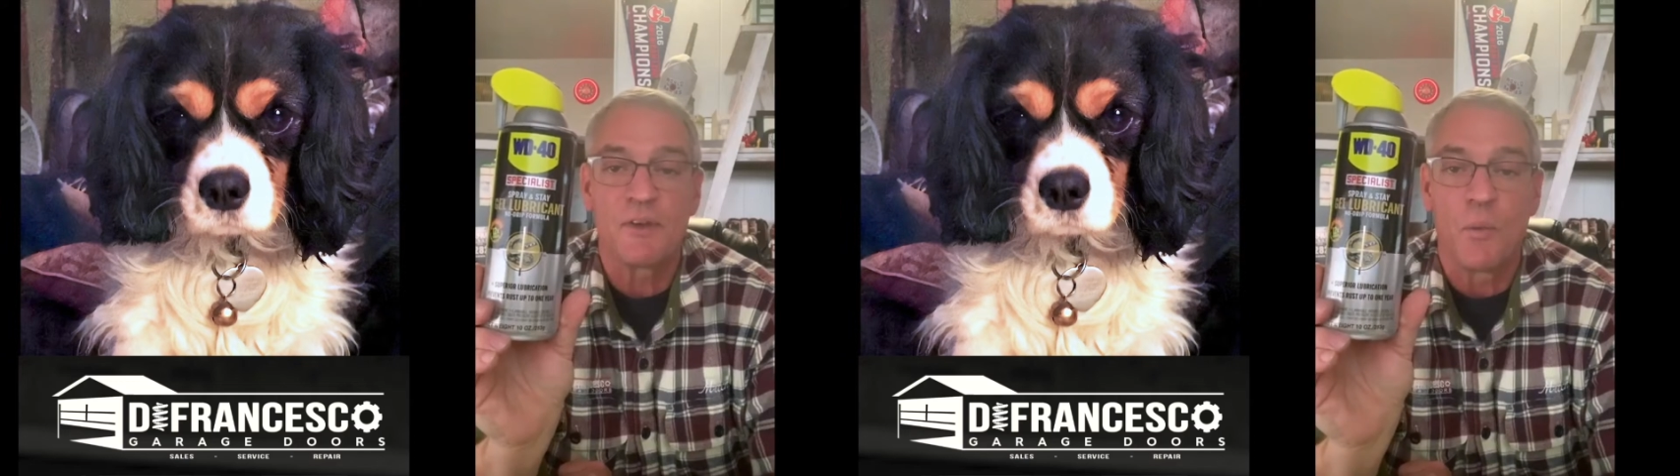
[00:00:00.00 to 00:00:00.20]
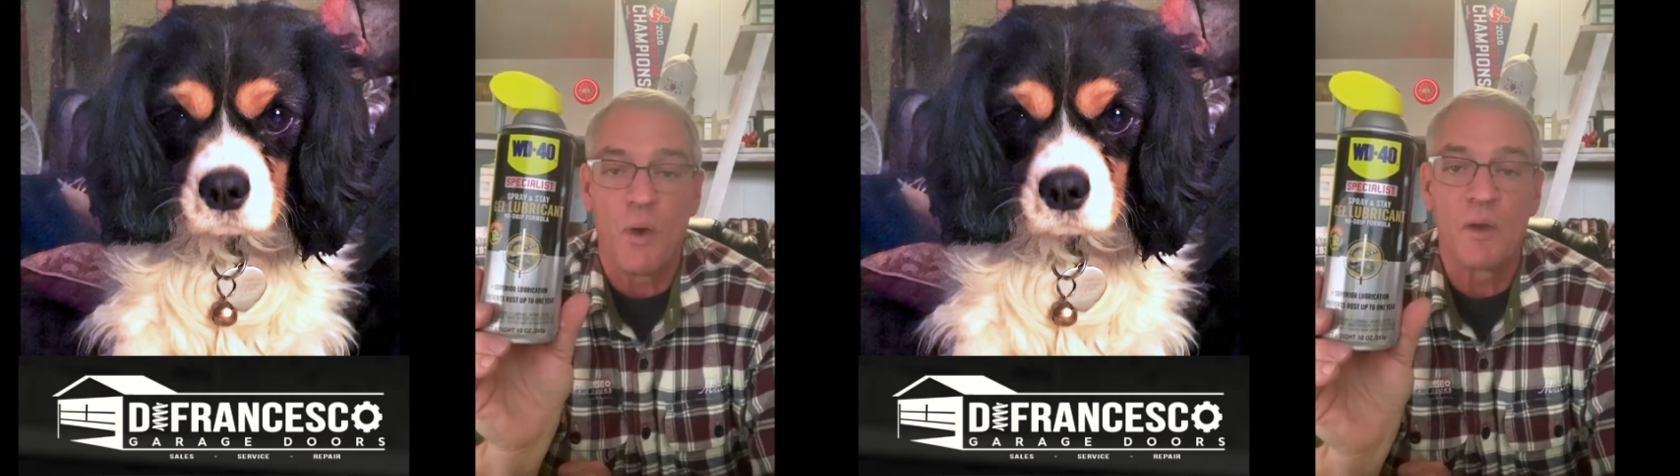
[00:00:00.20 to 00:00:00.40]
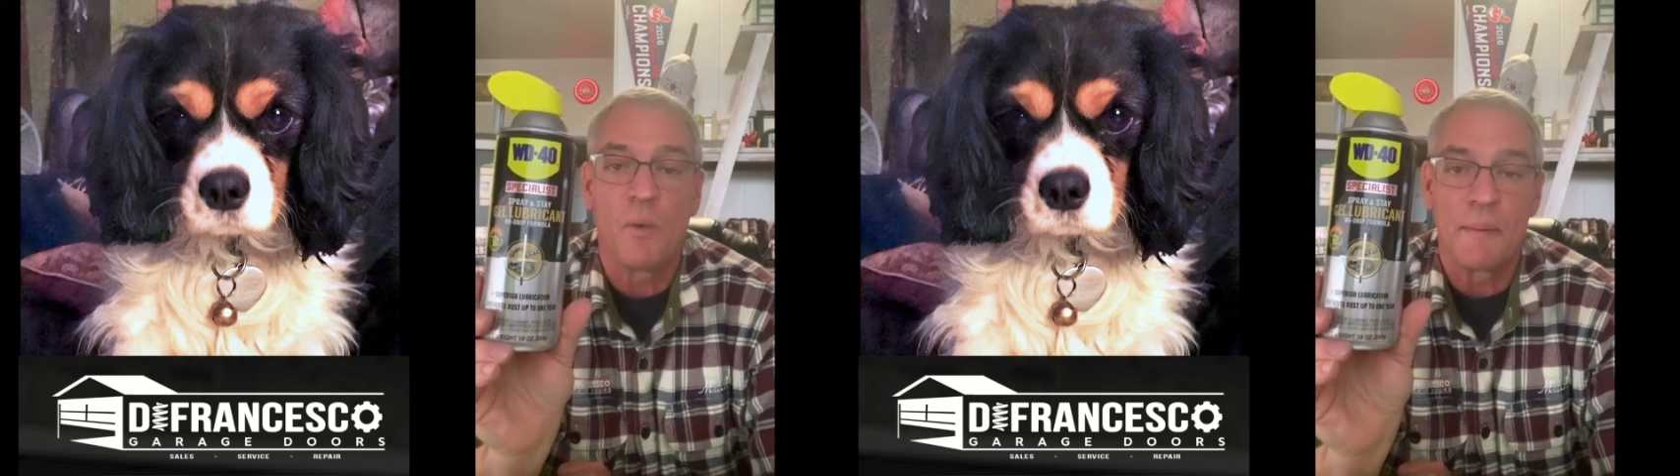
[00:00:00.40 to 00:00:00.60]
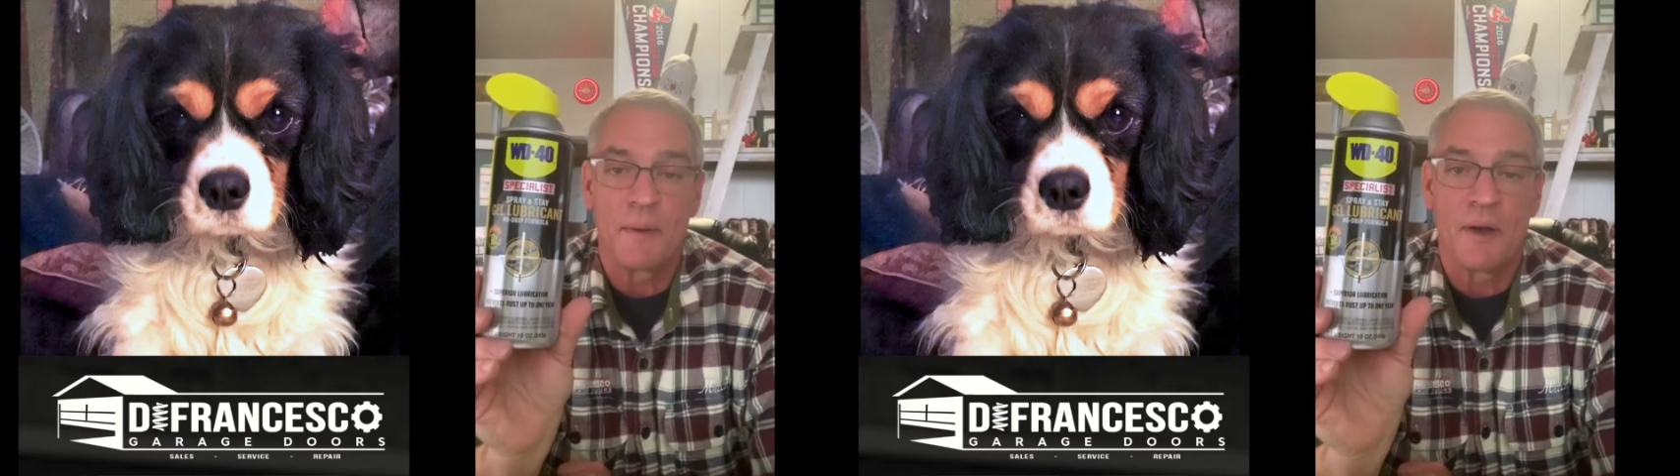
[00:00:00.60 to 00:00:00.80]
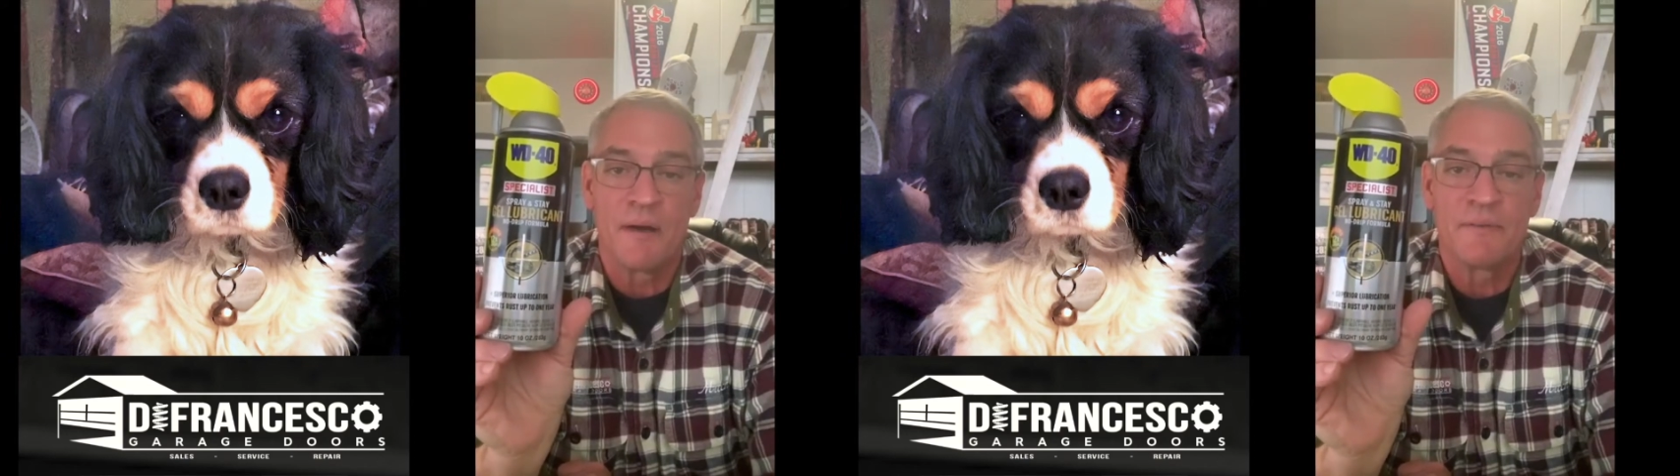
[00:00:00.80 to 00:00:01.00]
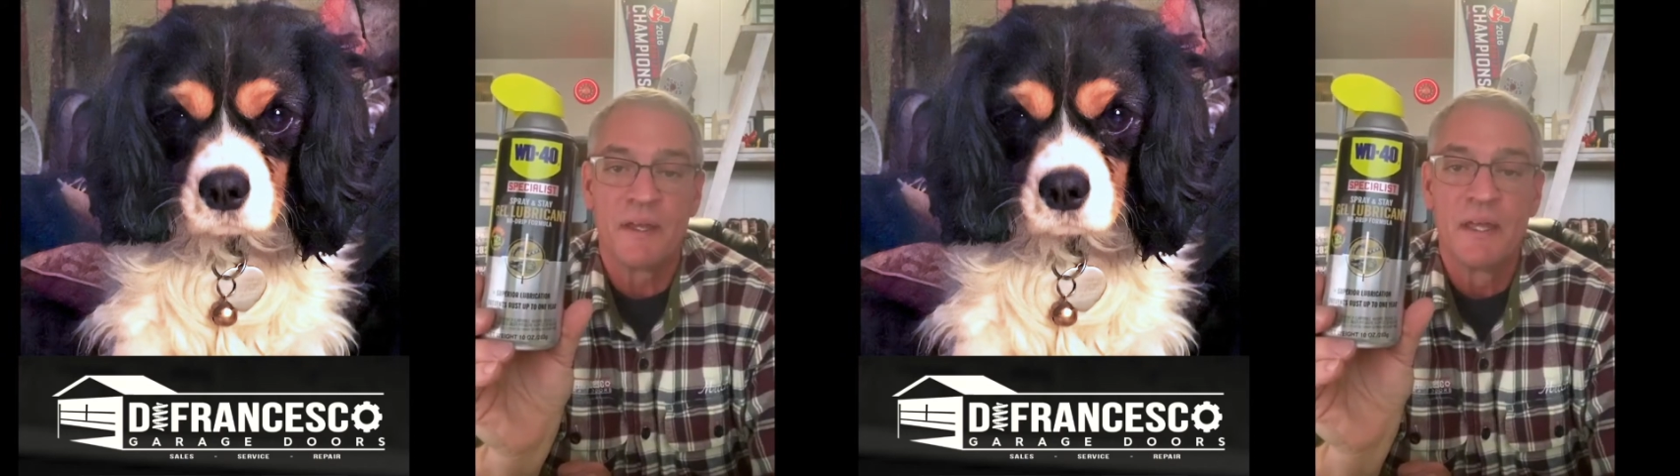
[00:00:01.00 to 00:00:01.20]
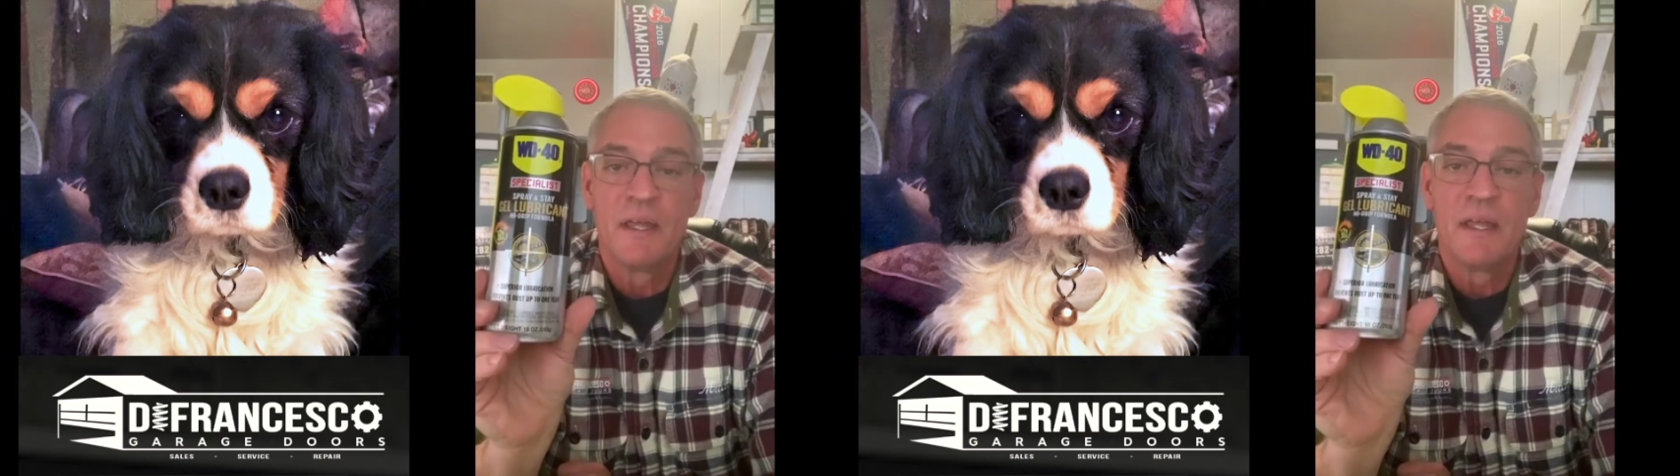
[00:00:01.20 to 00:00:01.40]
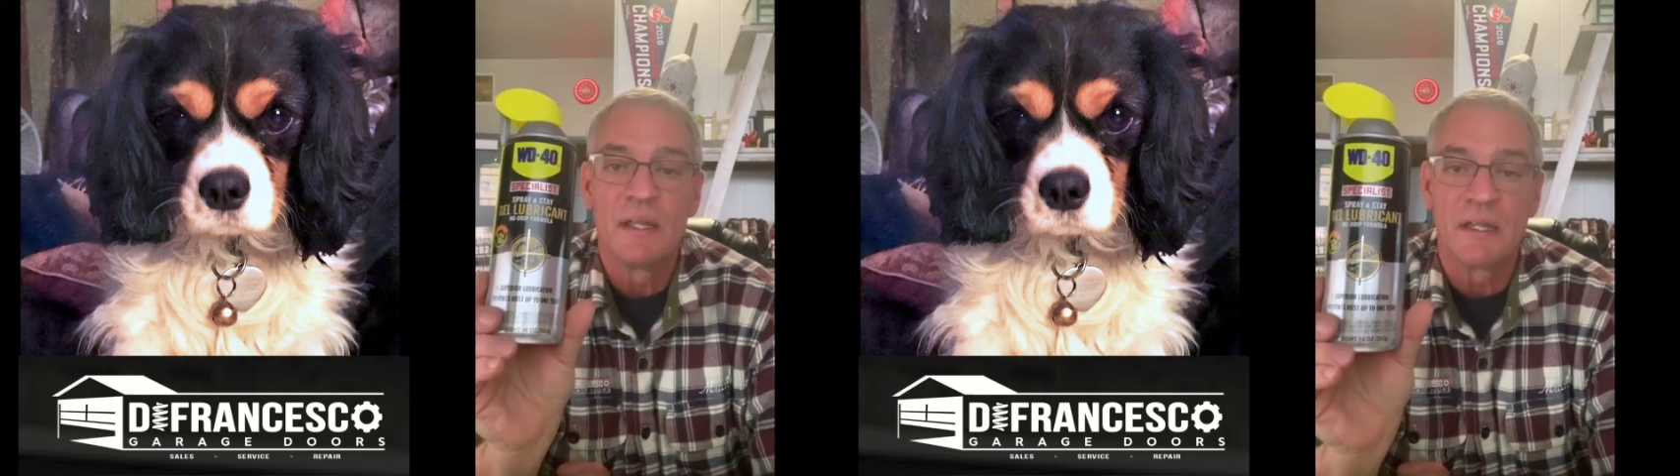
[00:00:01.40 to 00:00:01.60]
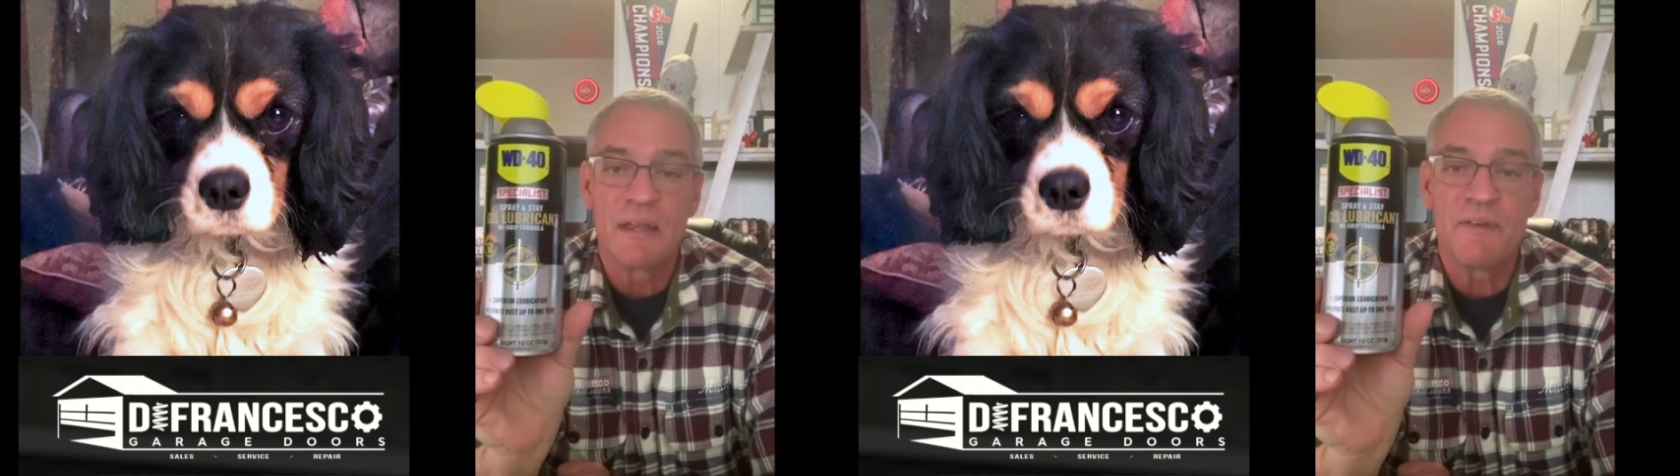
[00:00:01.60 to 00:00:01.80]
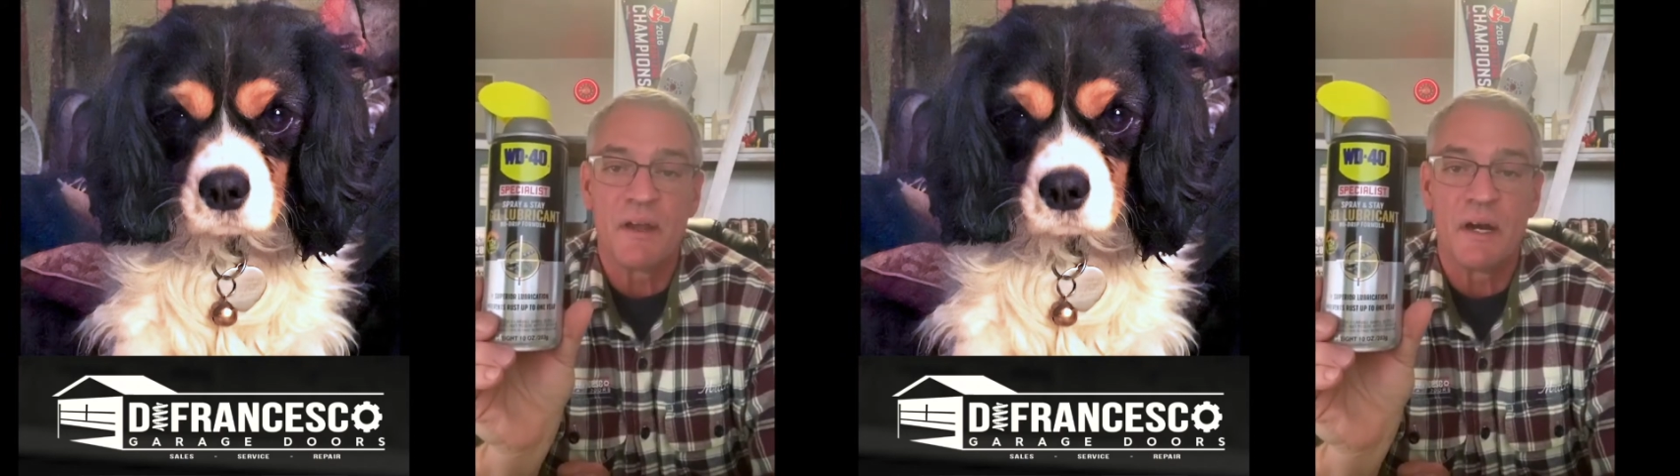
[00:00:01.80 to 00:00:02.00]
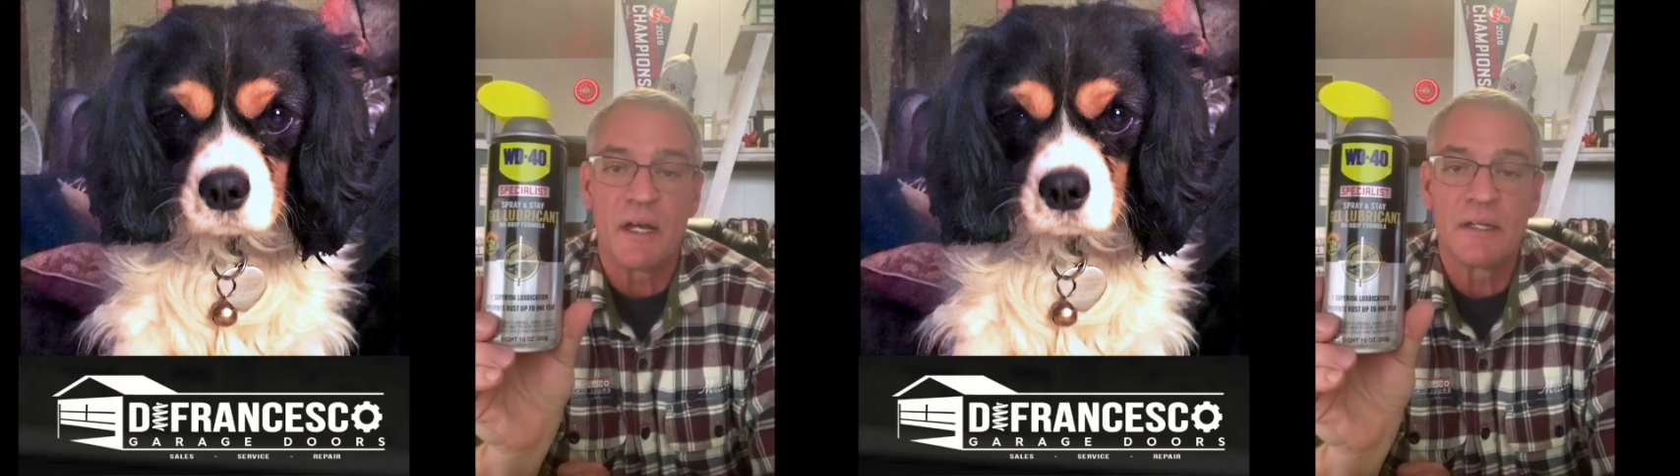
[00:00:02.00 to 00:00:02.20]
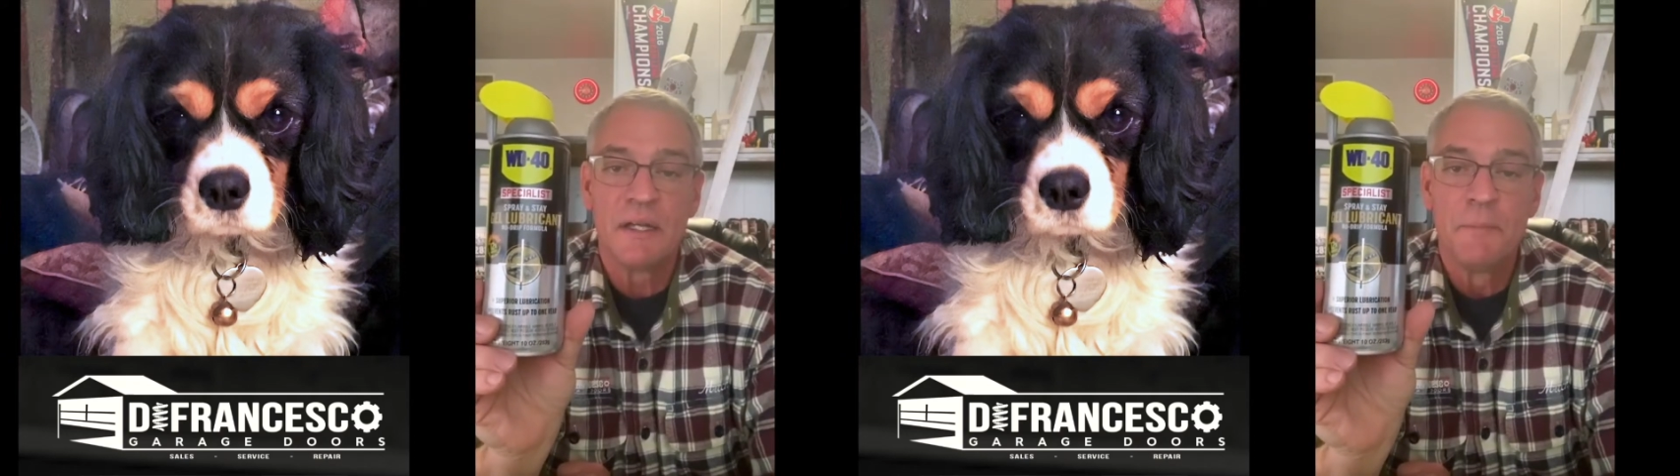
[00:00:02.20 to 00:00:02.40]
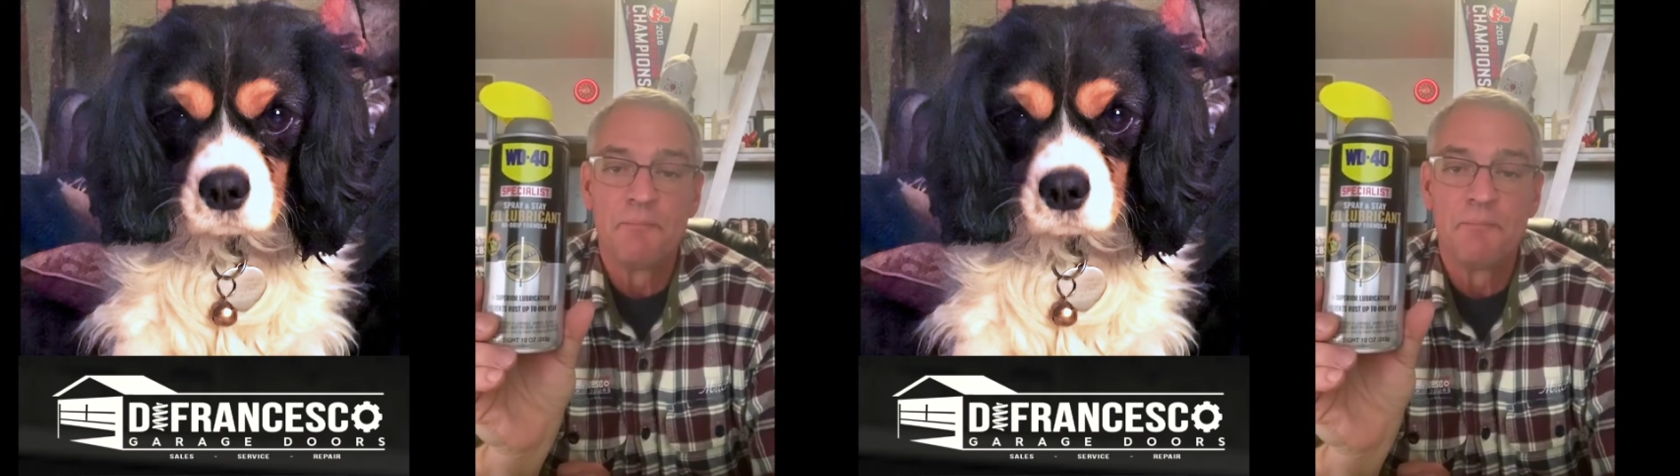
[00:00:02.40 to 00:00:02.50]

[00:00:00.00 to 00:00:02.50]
You don't want to wipe it off. Leave it on.